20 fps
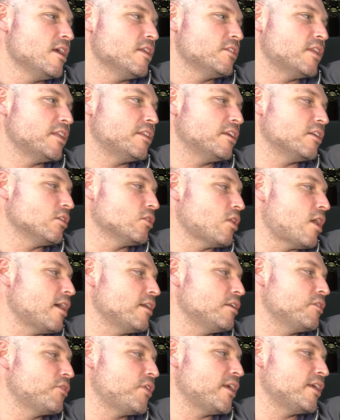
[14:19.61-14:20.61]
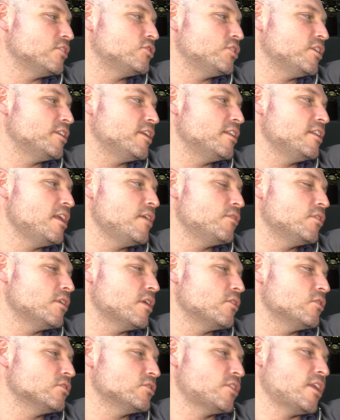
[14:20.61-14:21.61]
They did a lot of things she didn't even
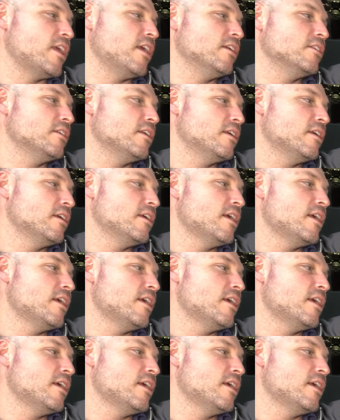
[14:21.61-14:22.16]
understand.